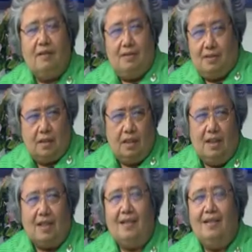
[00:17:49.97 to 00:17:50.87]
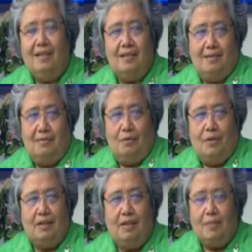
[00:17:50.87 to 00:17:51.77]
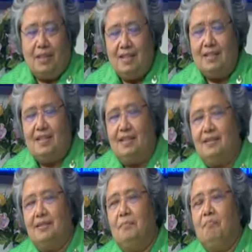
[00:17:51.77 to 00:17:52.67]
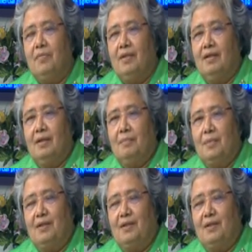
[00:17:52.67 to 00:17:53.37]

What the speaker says: It's a clinic, it's an Oriental Medicine Center. But